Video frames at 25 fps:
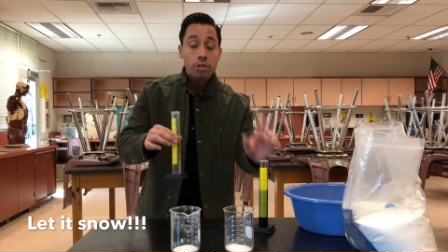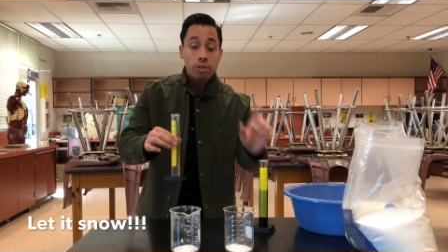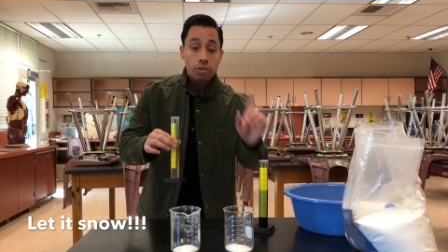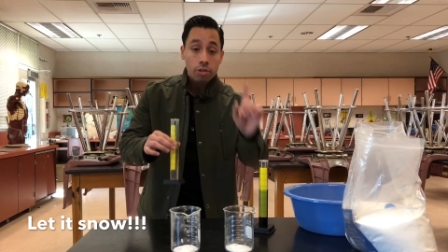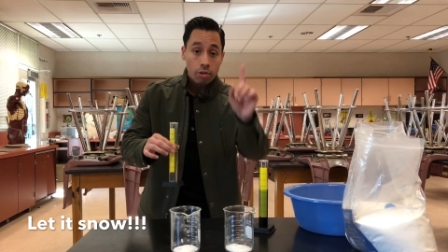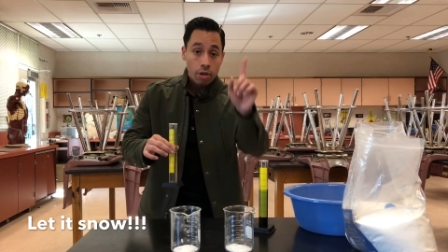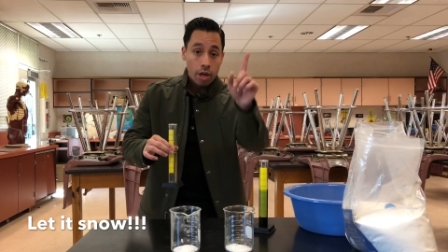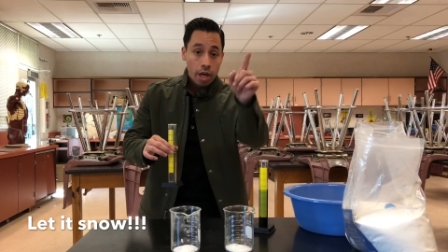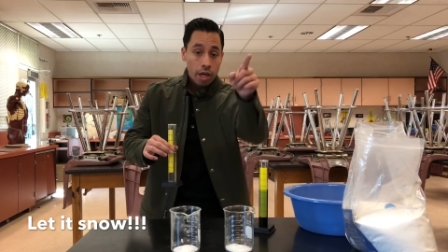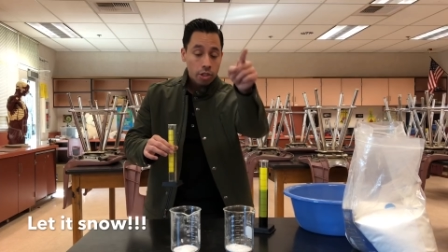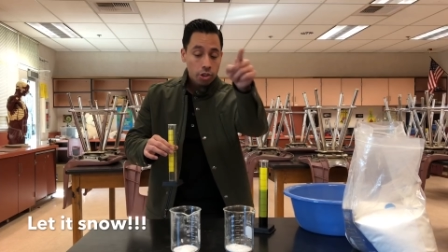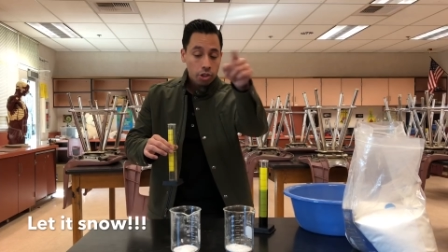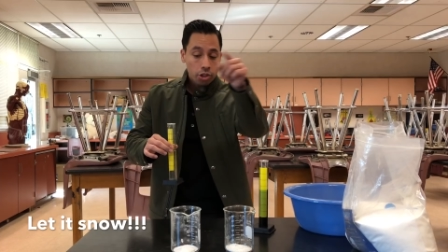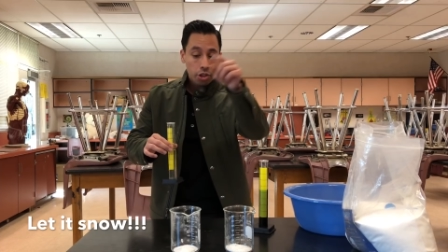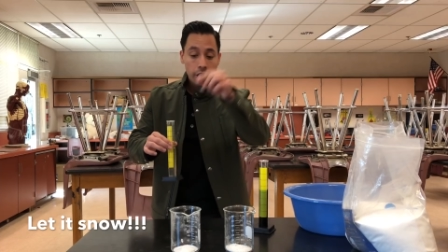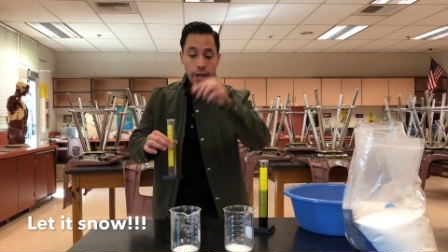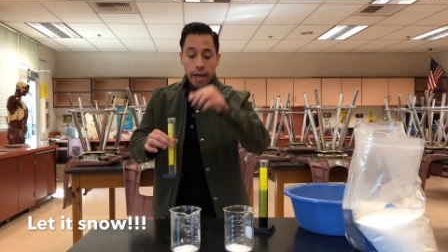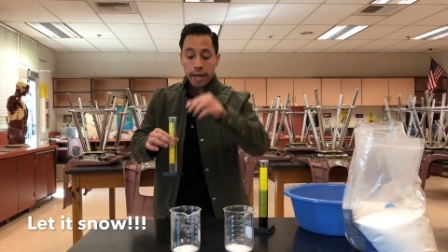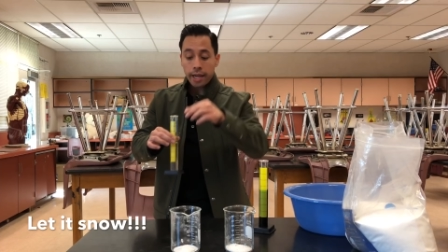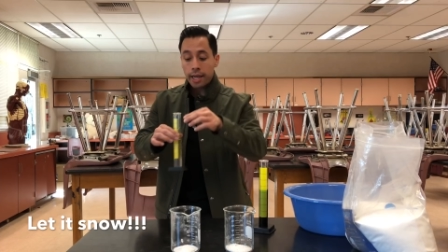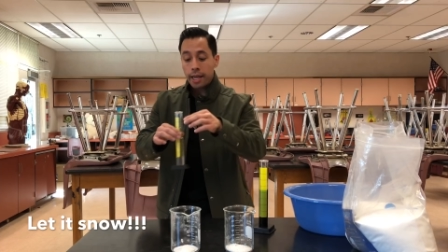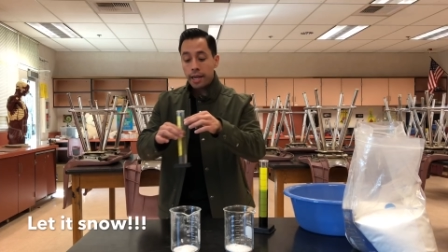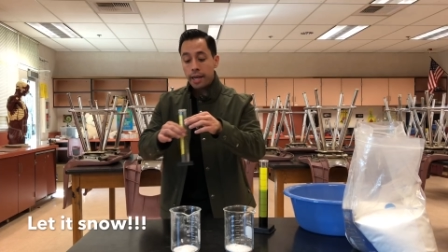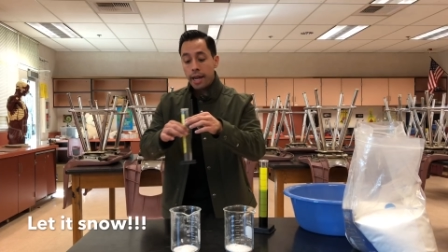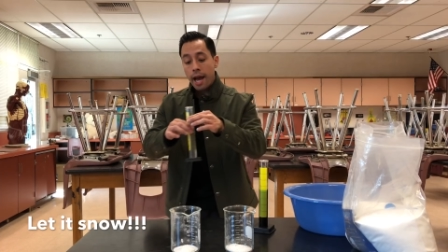So
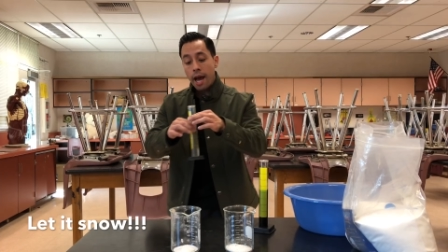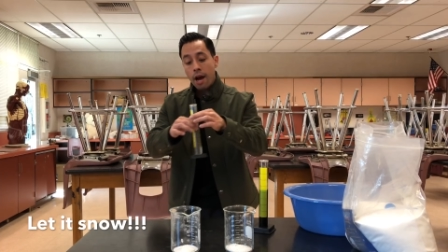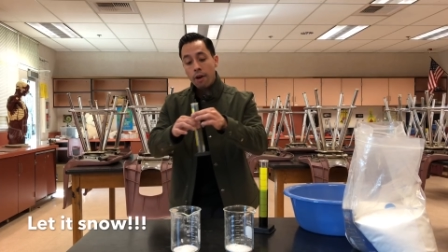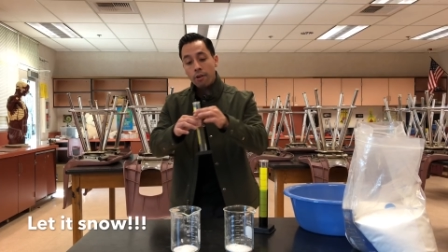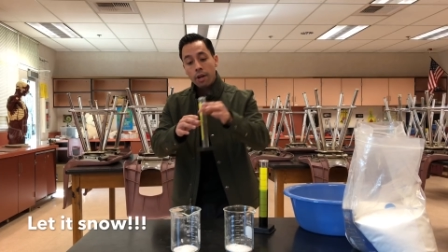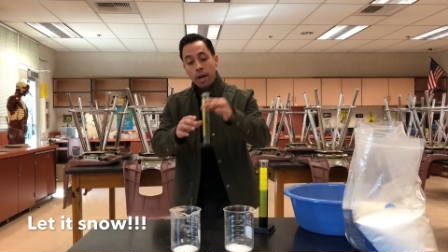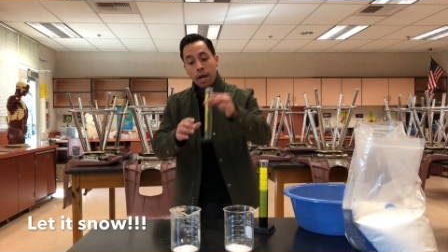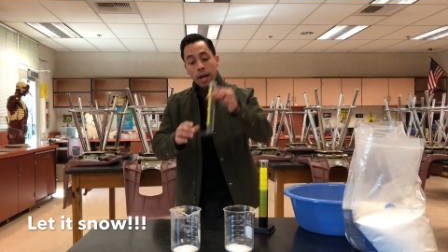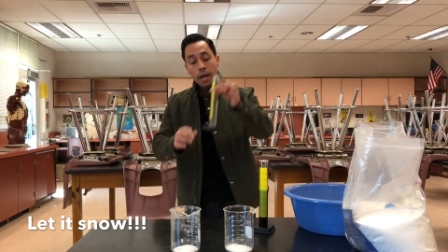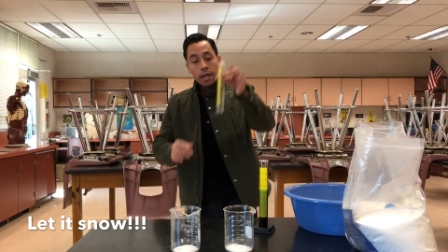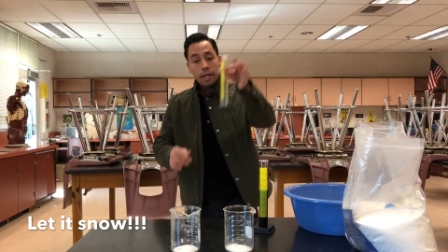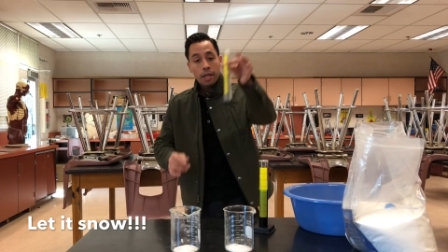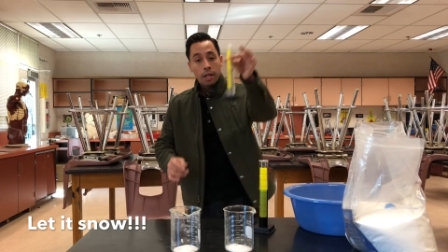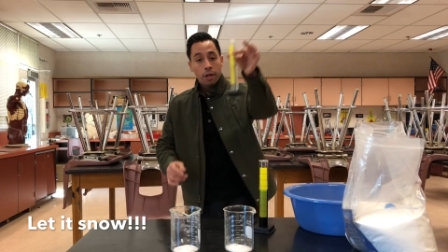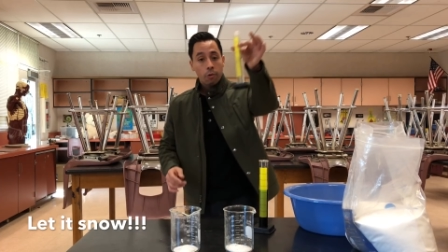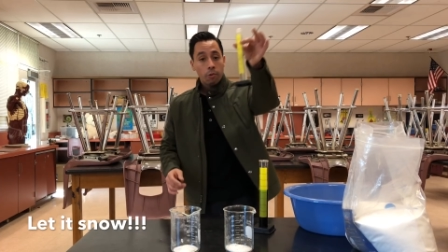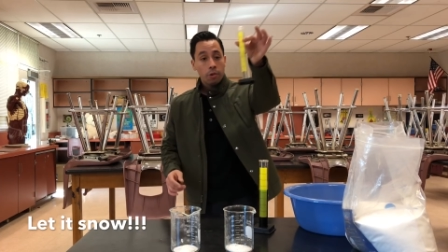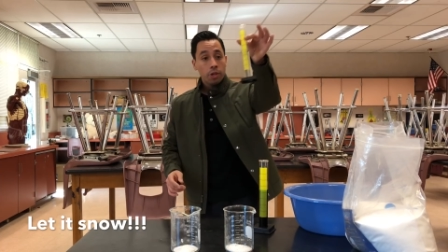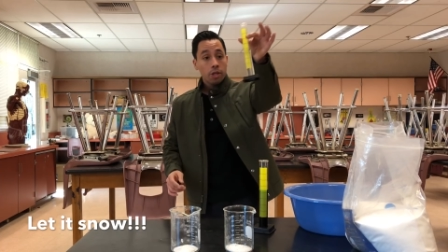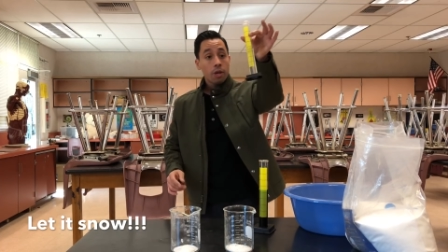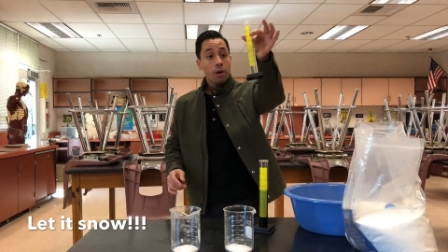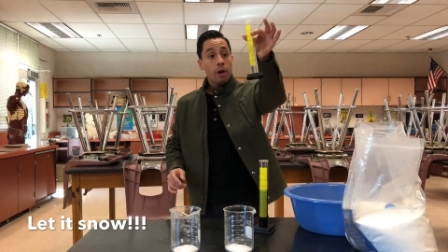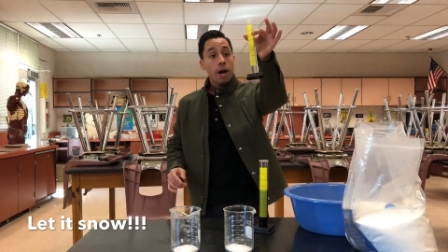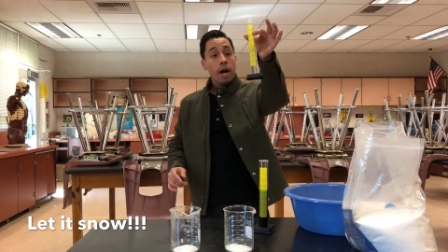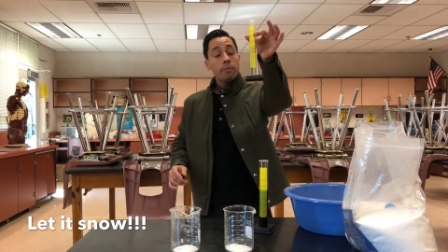check it out. Here
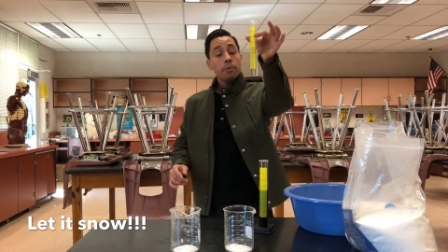we go.